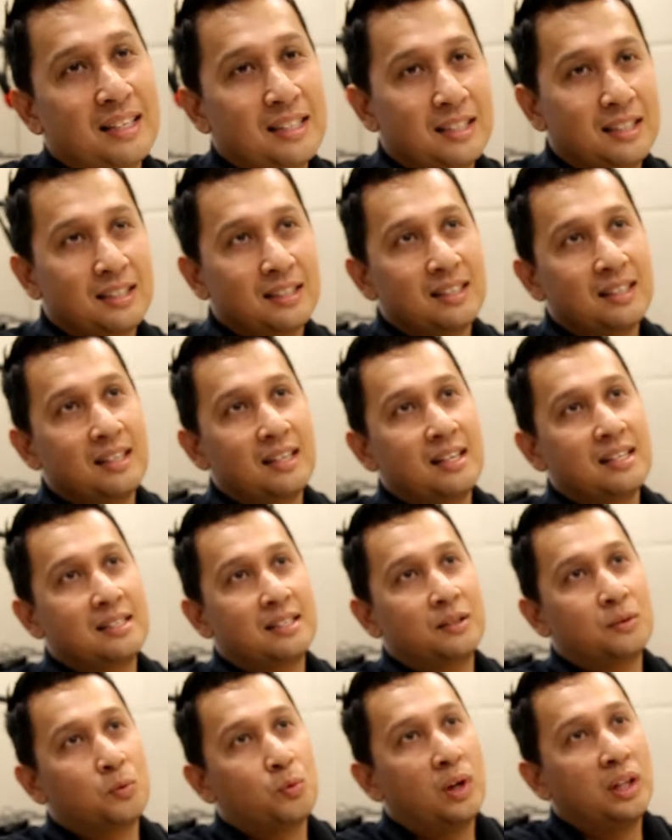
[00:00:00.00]
this
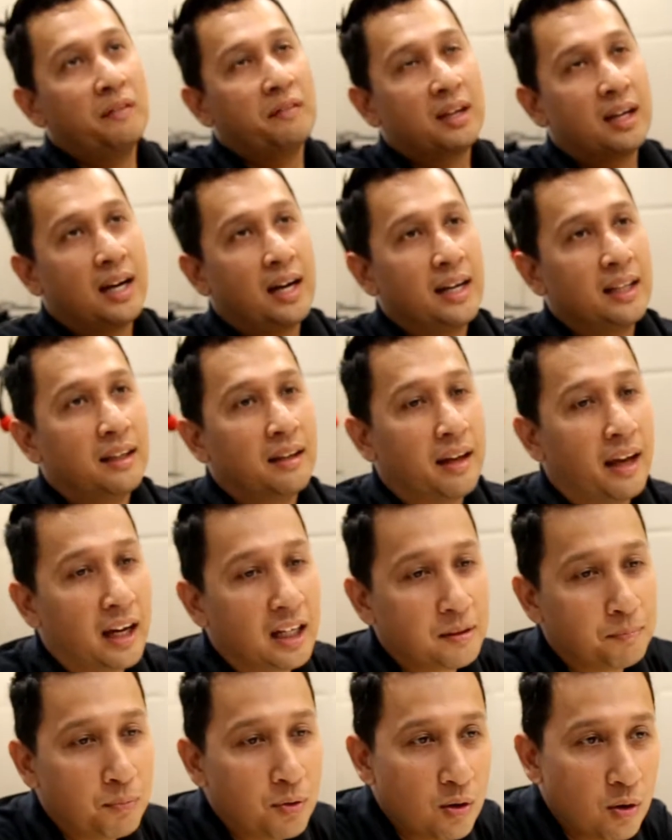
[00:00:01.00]
is one of a kind
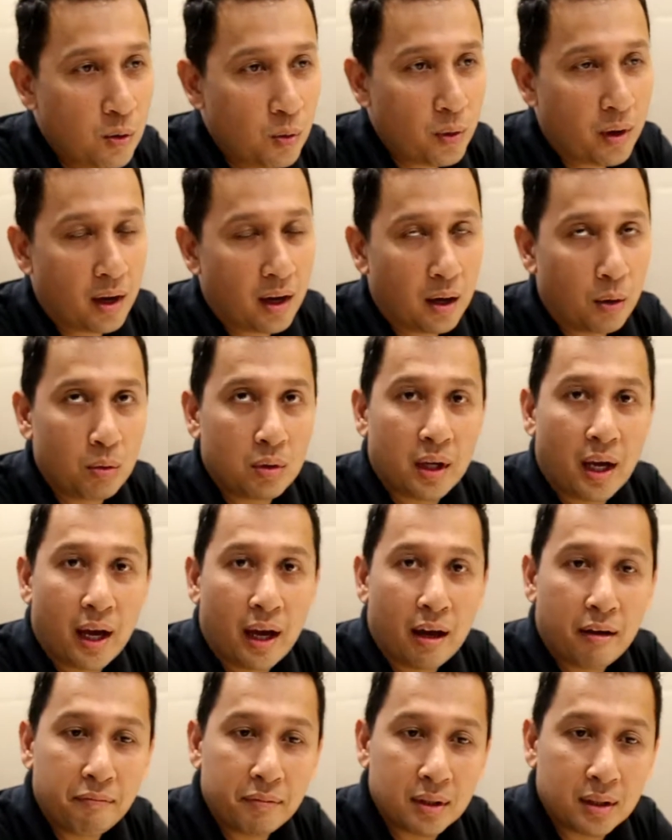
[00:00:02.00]
expo where we
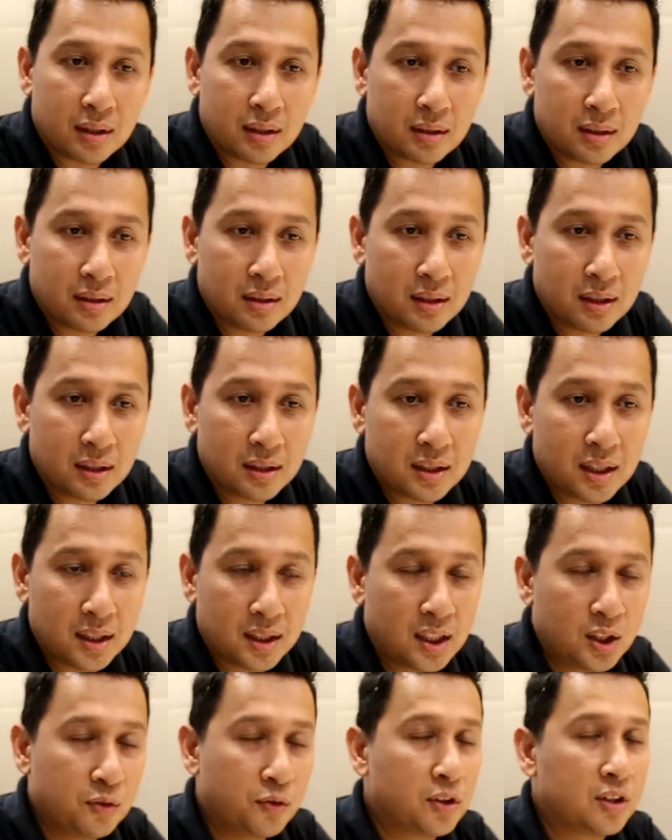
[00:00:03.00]
have
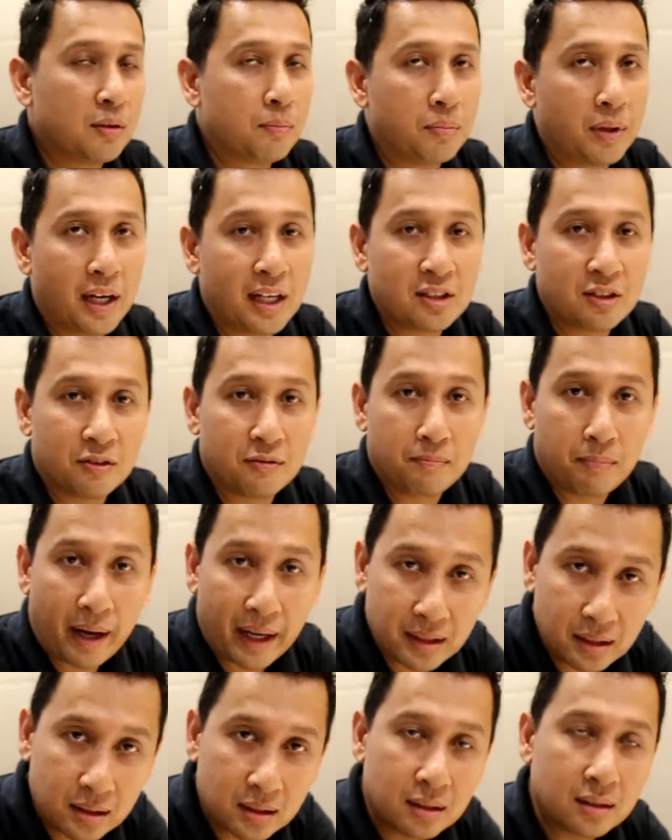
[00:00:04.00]
30 to 40 brands of
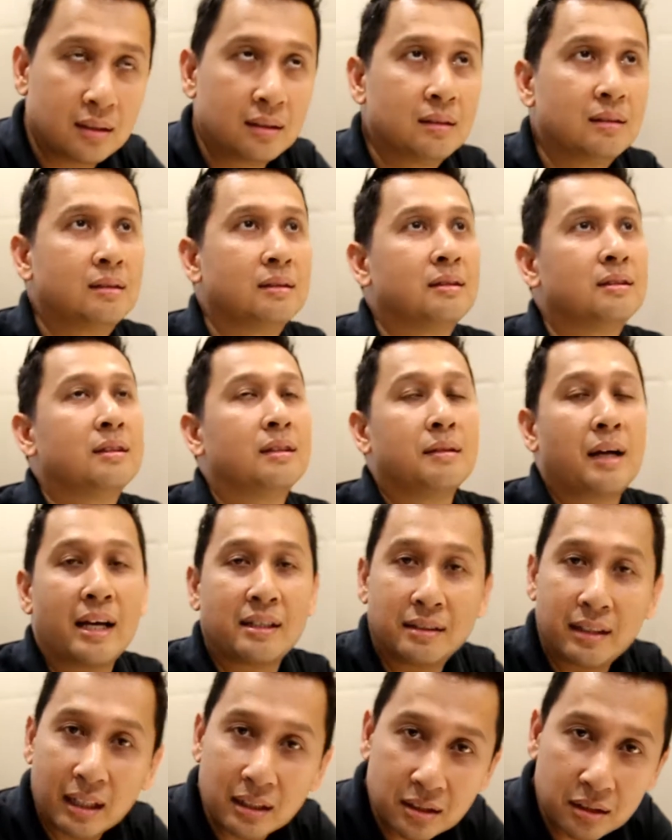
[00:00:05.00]
bicycles,
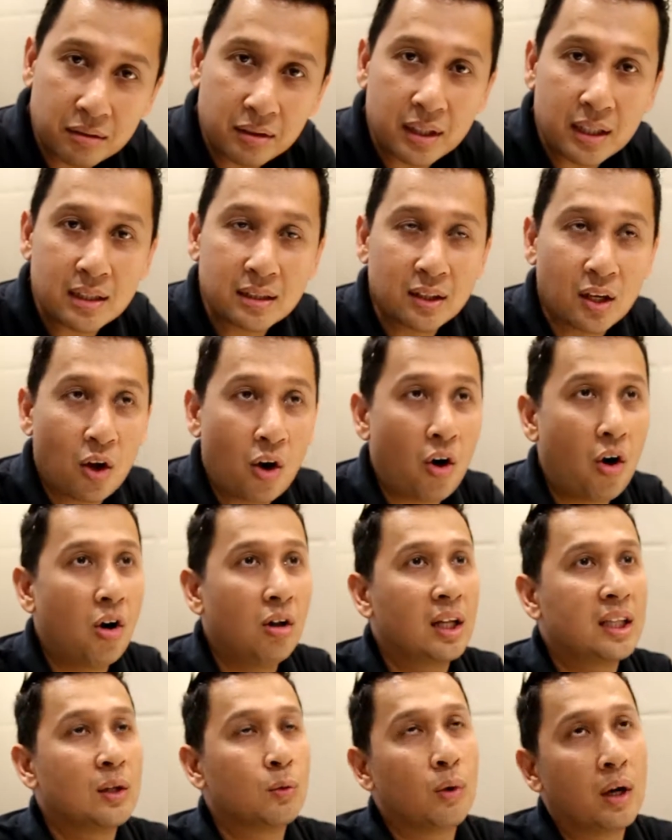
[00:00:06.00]
accessories,
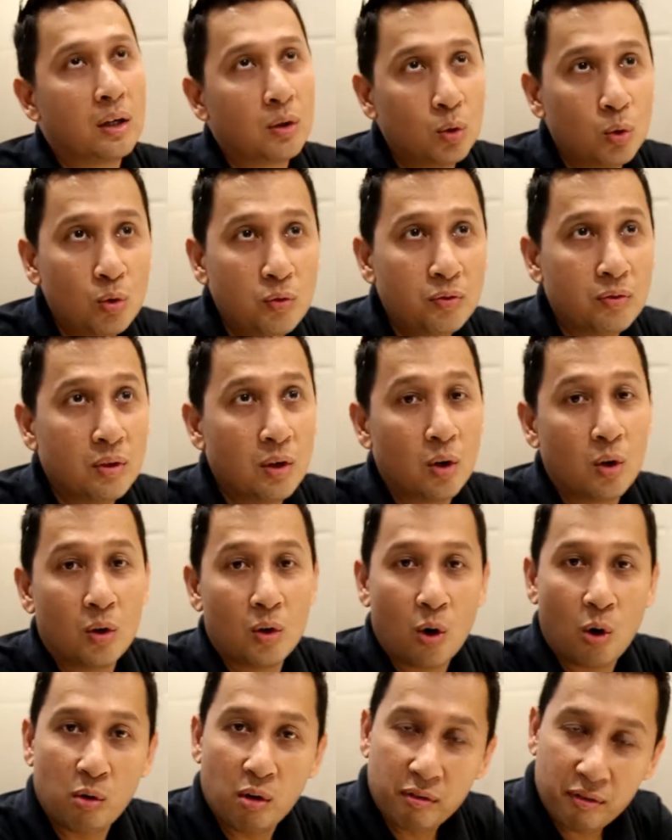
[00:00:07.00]
all under one roof
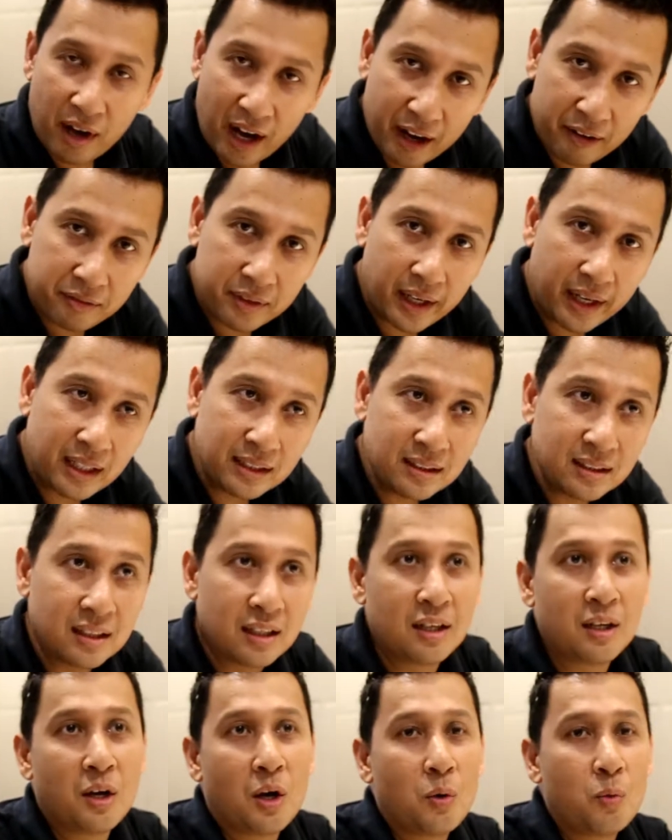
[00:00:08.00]
for 5 days.
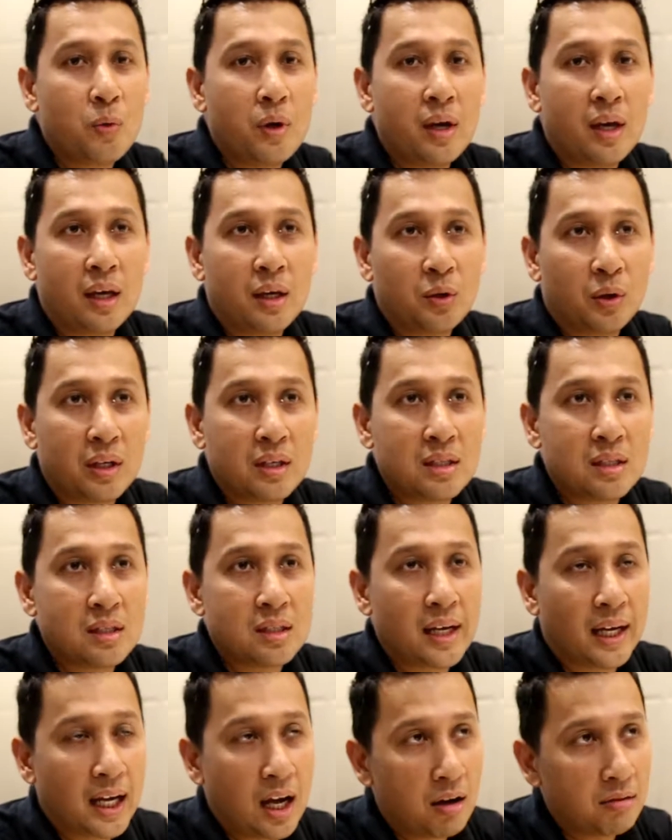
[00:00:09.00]
Where you can
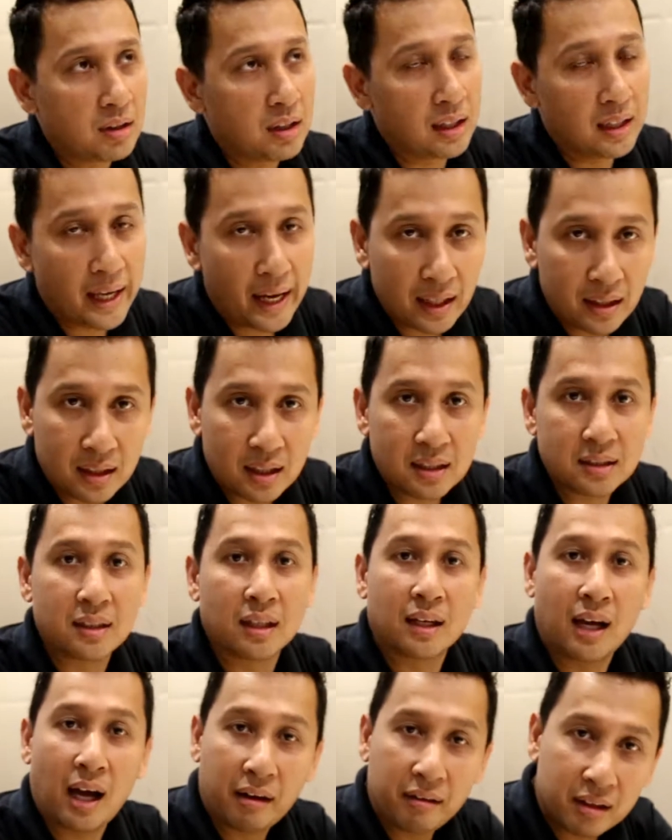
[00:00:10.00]
check out the latest,
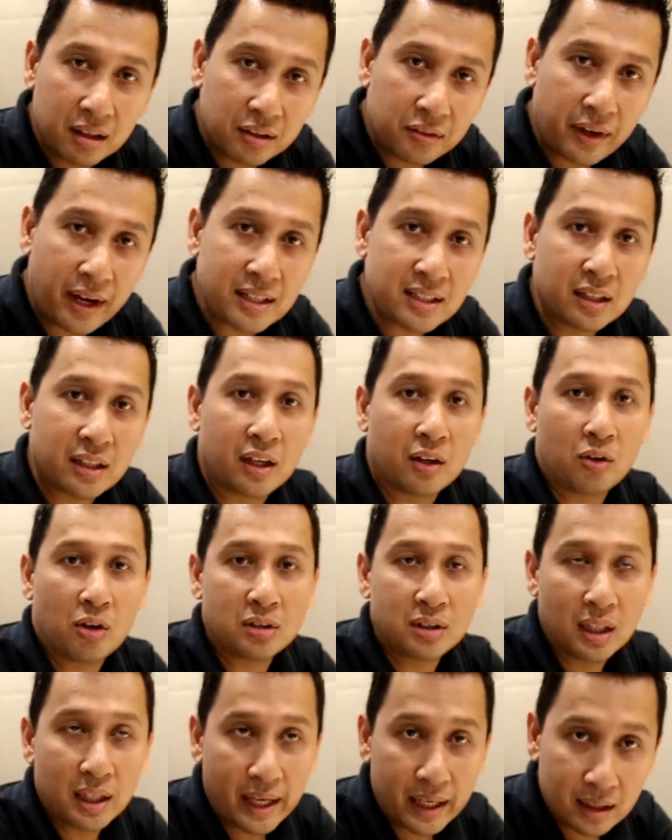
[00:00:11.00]
the current trends, and of
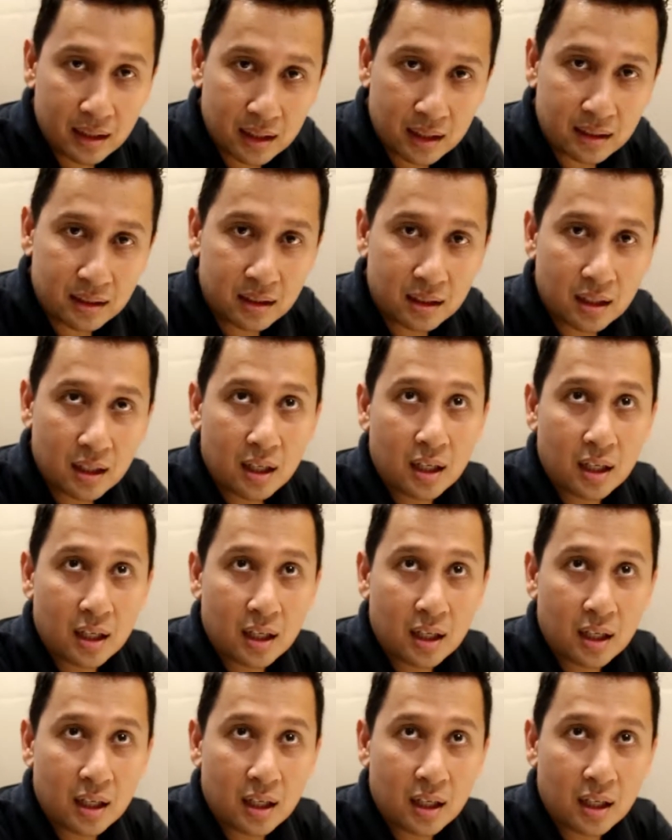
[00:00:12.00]
course the latest.